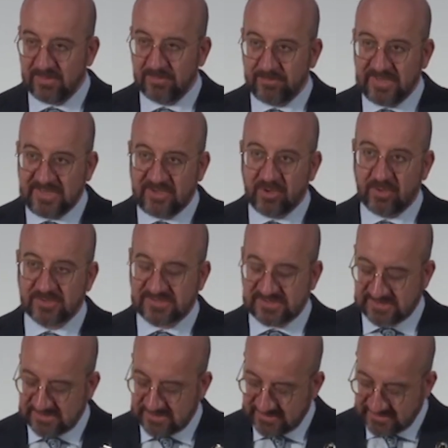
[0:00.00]

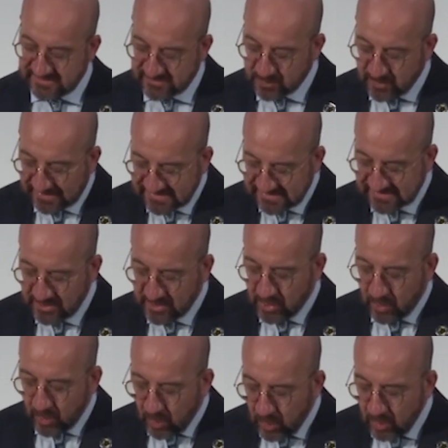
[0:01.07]
because it's what
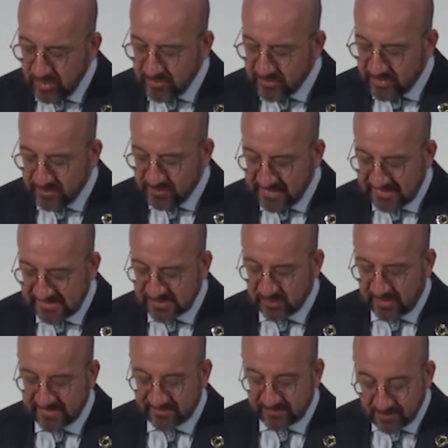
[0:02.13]
all human beings
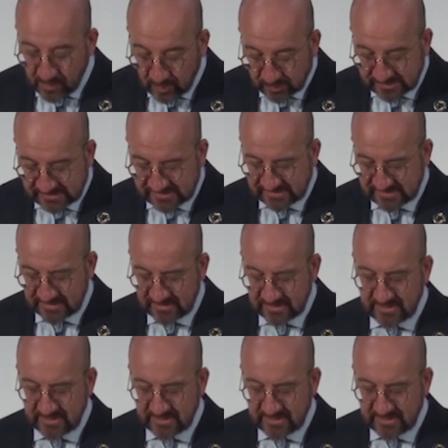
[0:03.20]
want most.